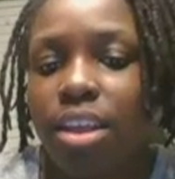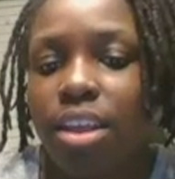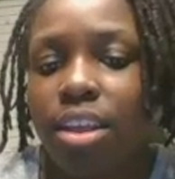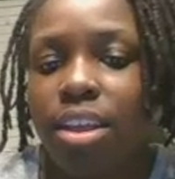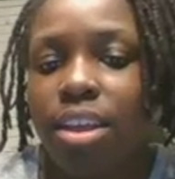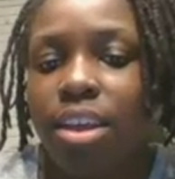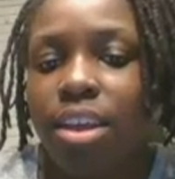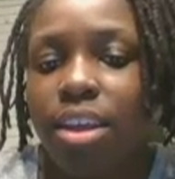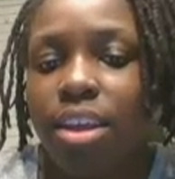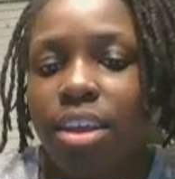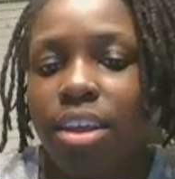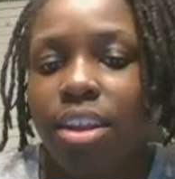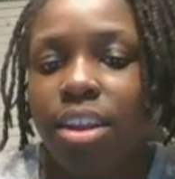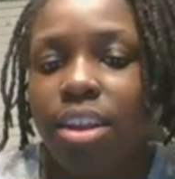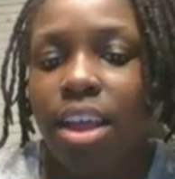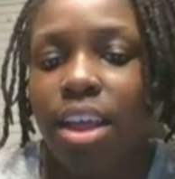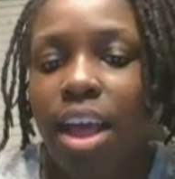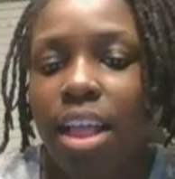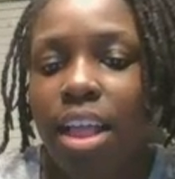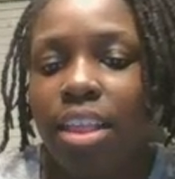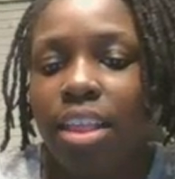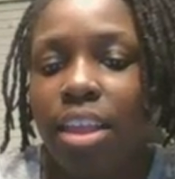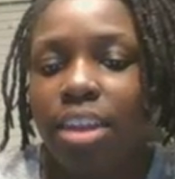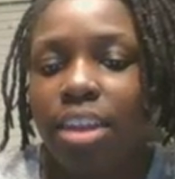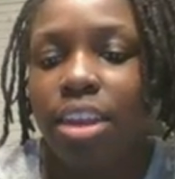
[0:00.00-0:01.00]
Good,
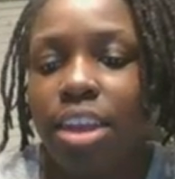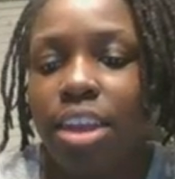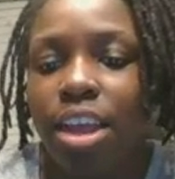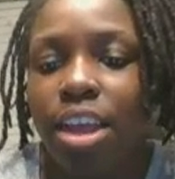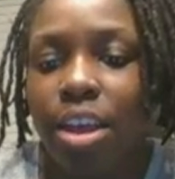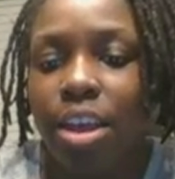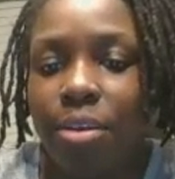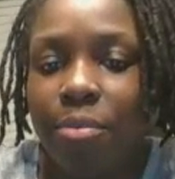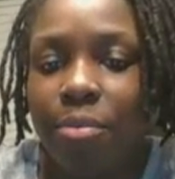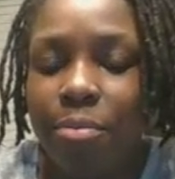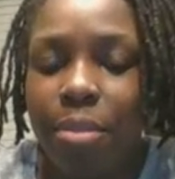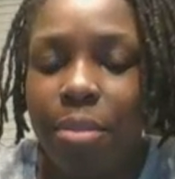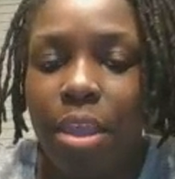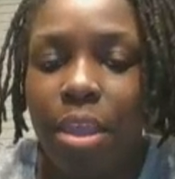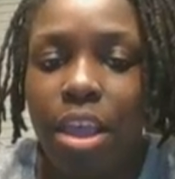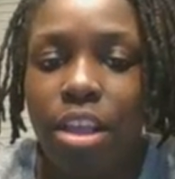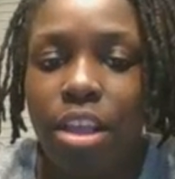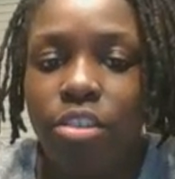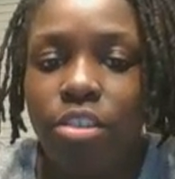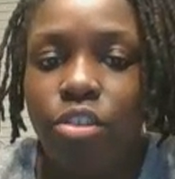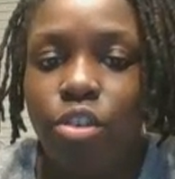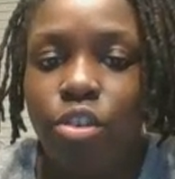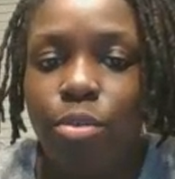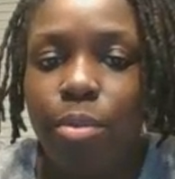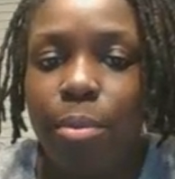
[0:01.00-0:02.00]
I let it go.
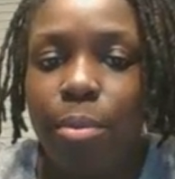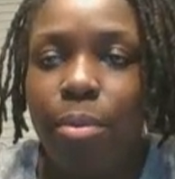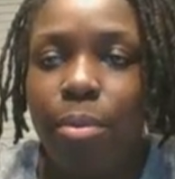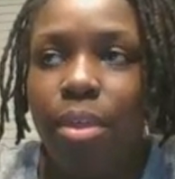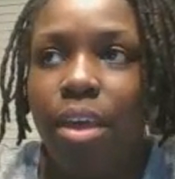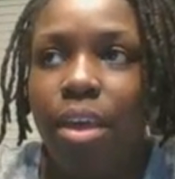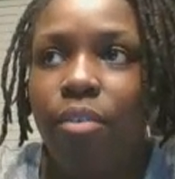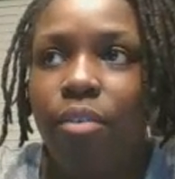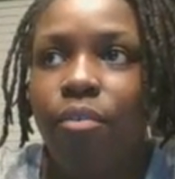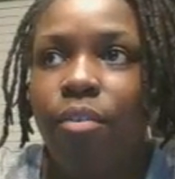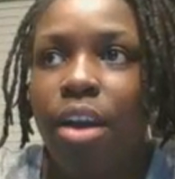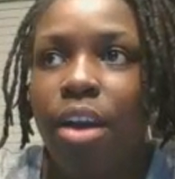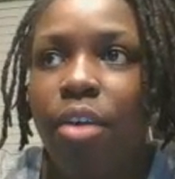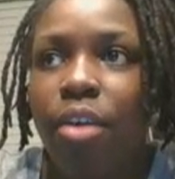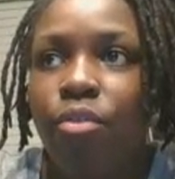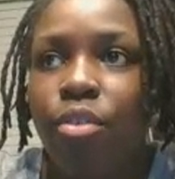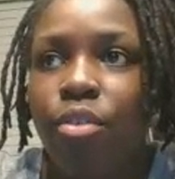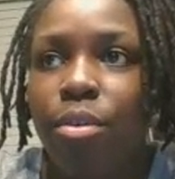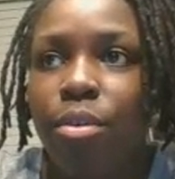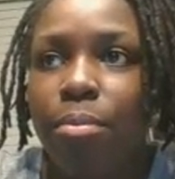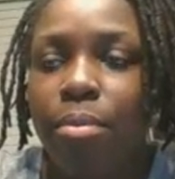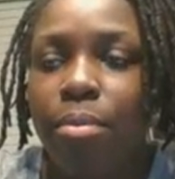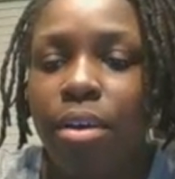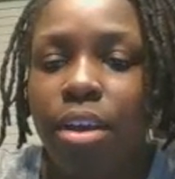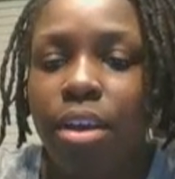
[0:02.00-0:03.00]
So remember that 5
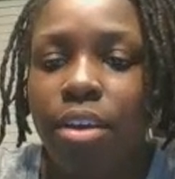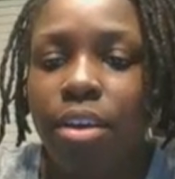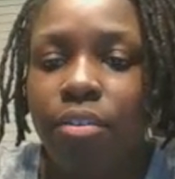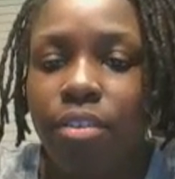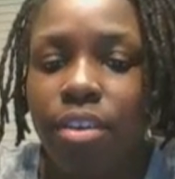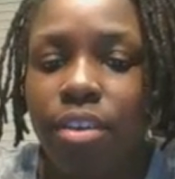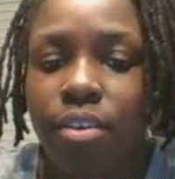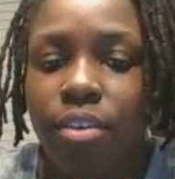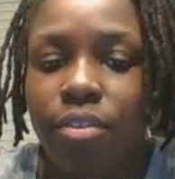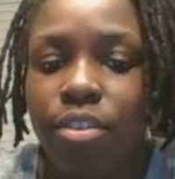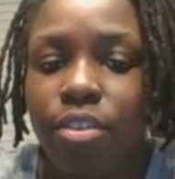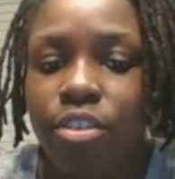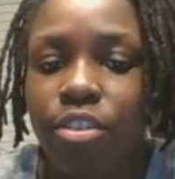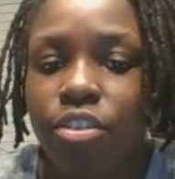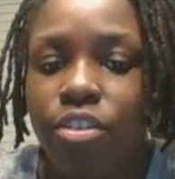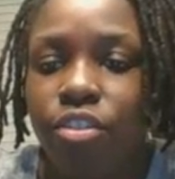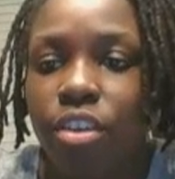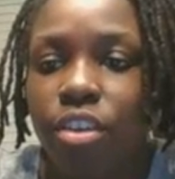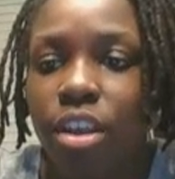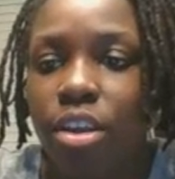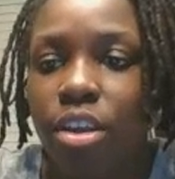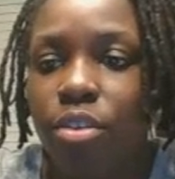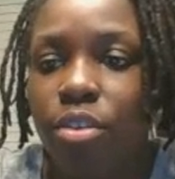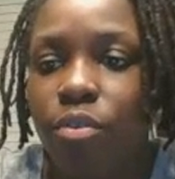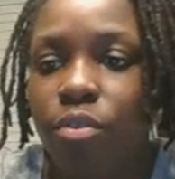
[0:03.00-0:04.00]
or above, give it a
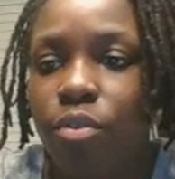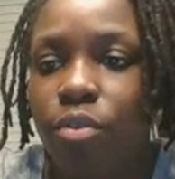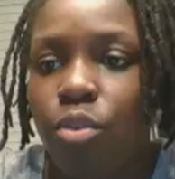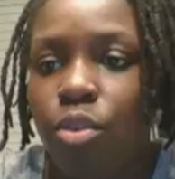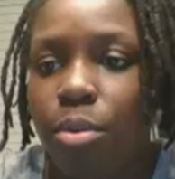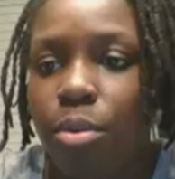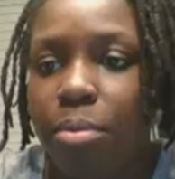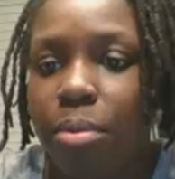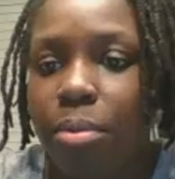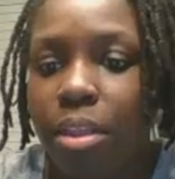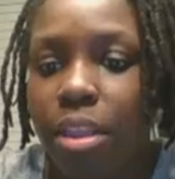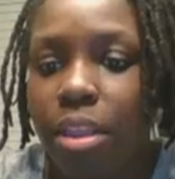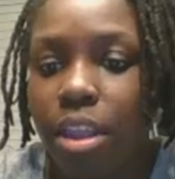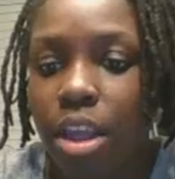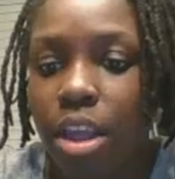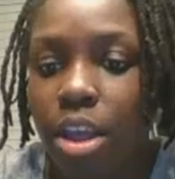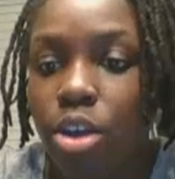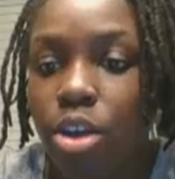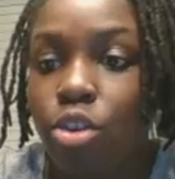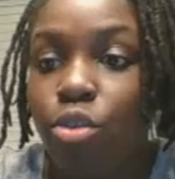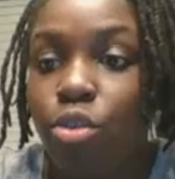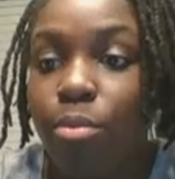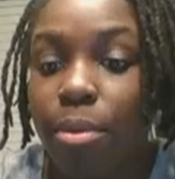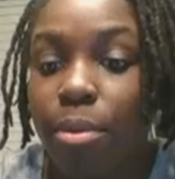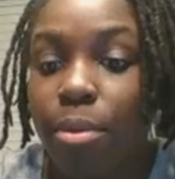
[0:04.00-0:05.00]
shove. 4 or
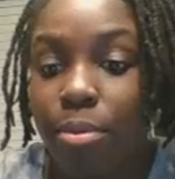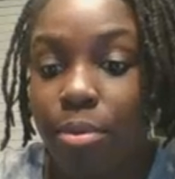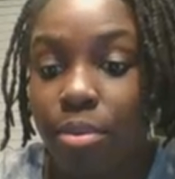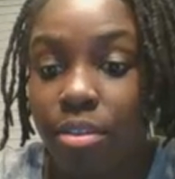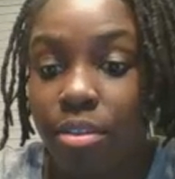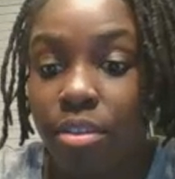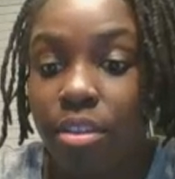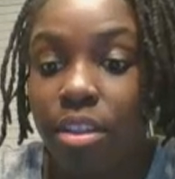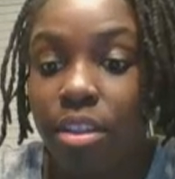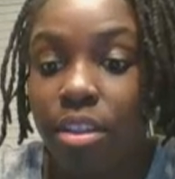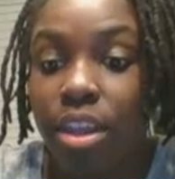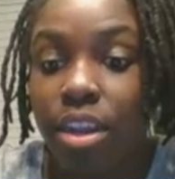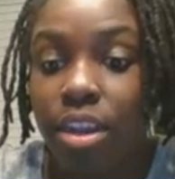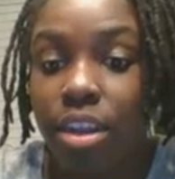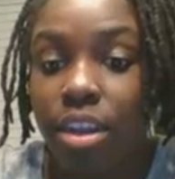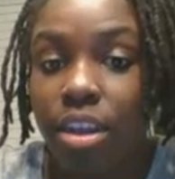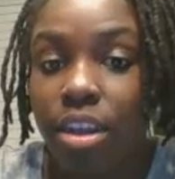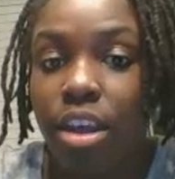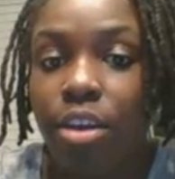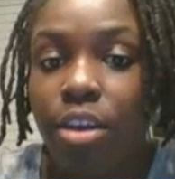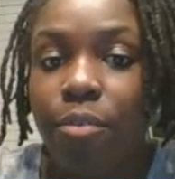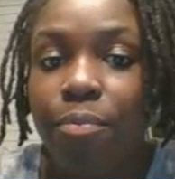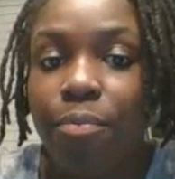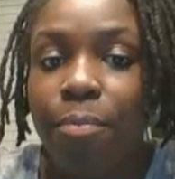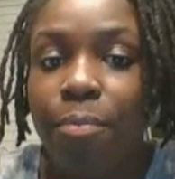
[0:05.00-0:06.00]
below, remember to let it
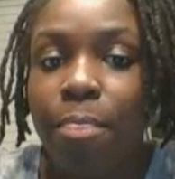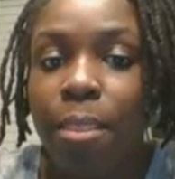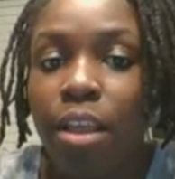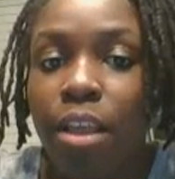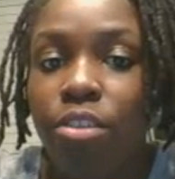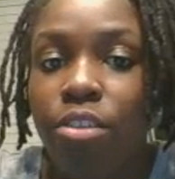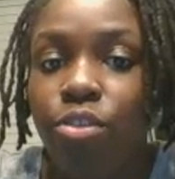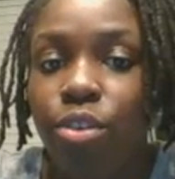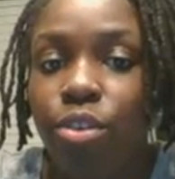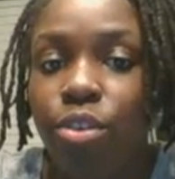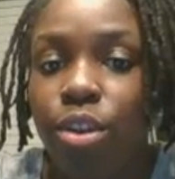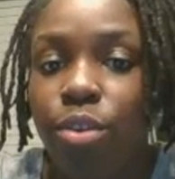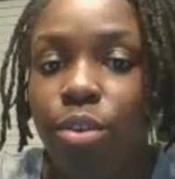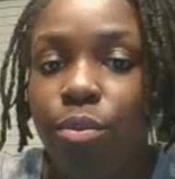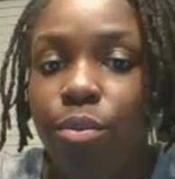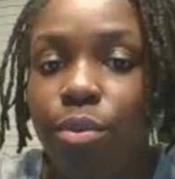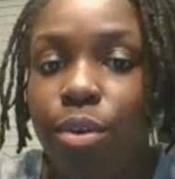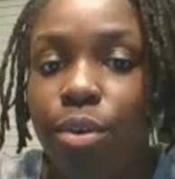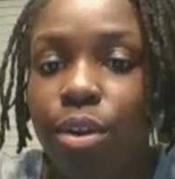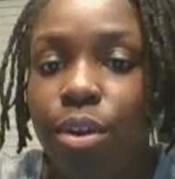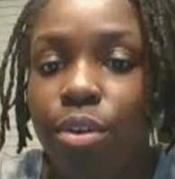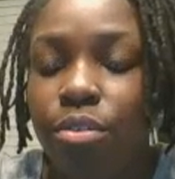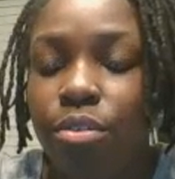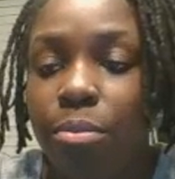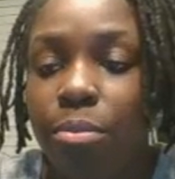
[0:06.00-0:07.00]
go. So we're going to work
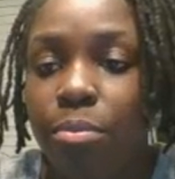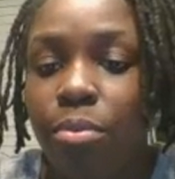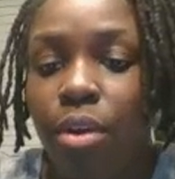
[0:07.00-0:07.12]
on some